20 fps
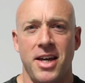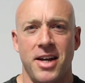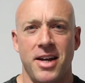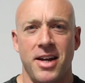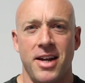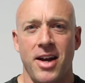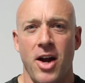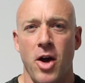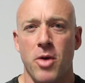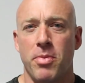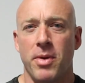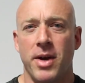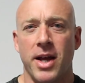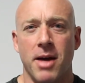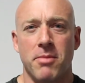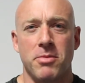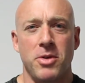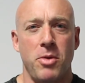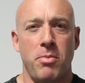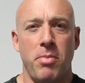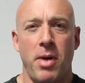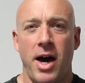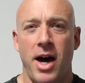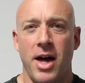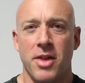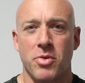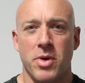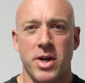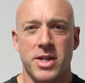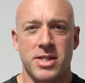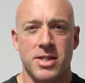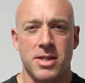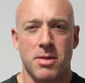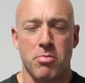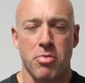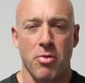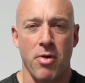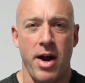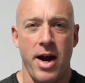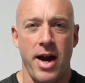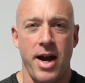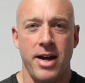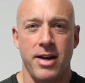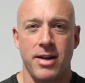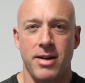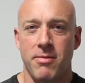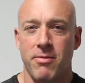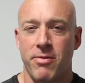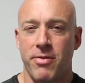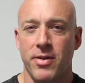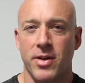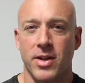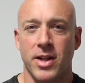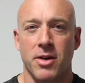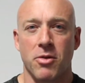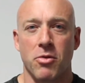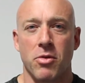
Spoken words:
and opening up new pathways in the brain, and him feeling